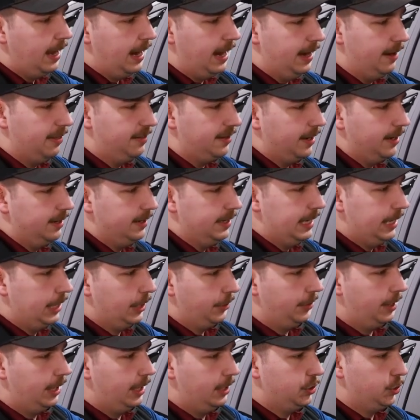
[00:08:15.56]
and it's got an
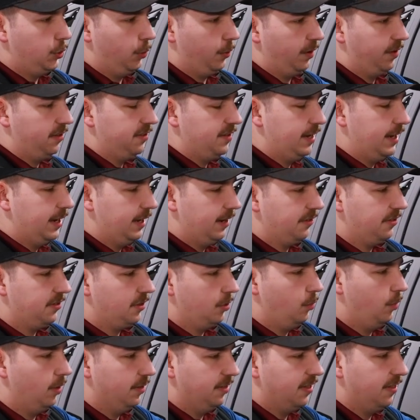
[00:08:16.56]
integrated torque setting,
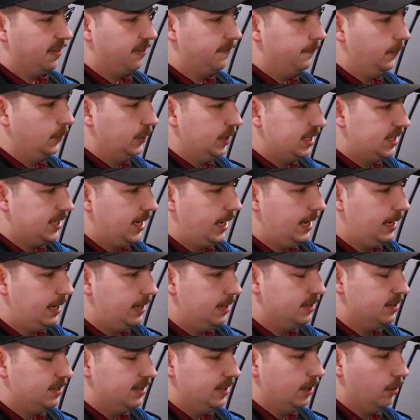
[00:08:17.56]
so once it's fully
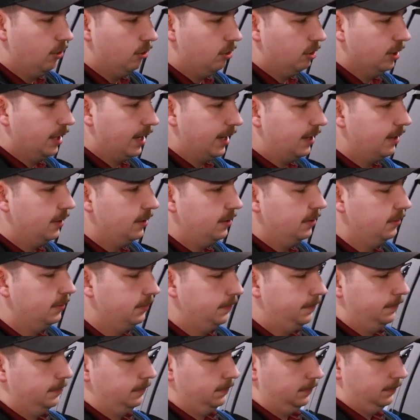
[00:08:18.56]
tightened, it'll click
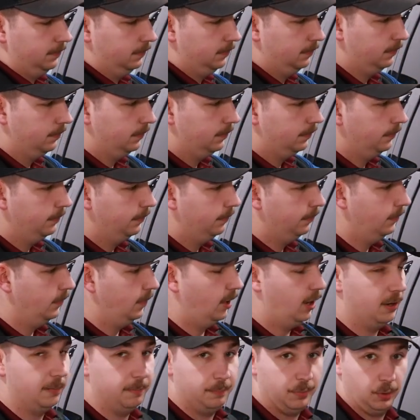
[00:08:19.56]

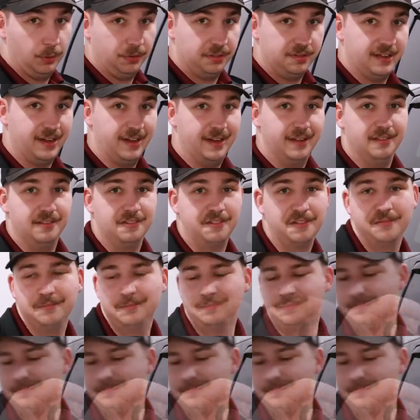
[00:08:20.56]
on both sides.